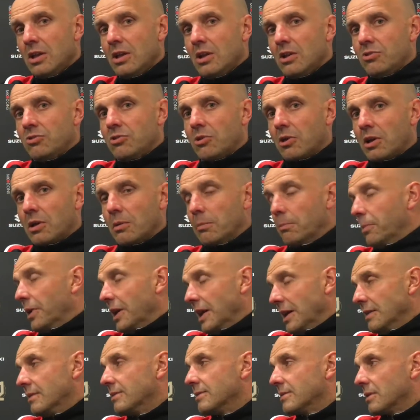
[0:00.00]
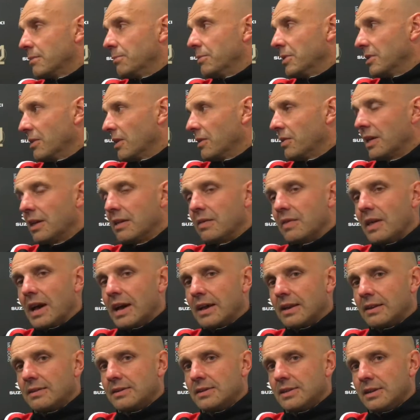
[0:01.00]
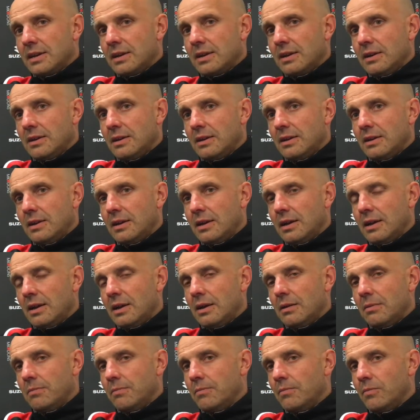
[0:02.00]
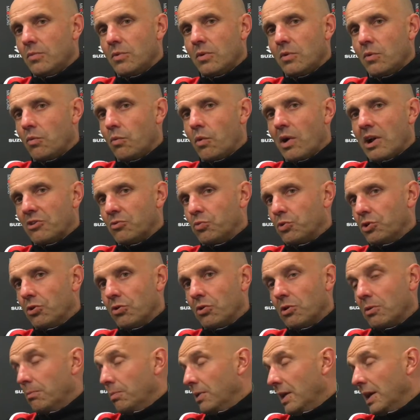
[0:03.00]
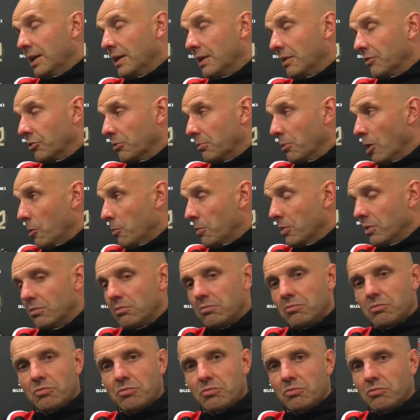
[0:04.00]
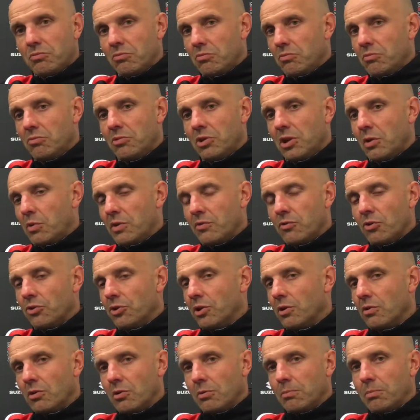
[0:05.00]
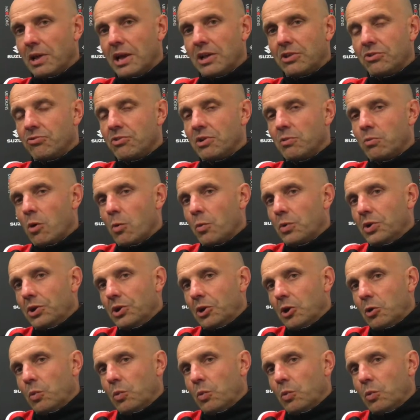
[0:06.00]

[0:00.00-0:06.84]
to compete because I think that. Uh, um, whereas we're not complaining at the moment, you know we've got no complaints really what we do.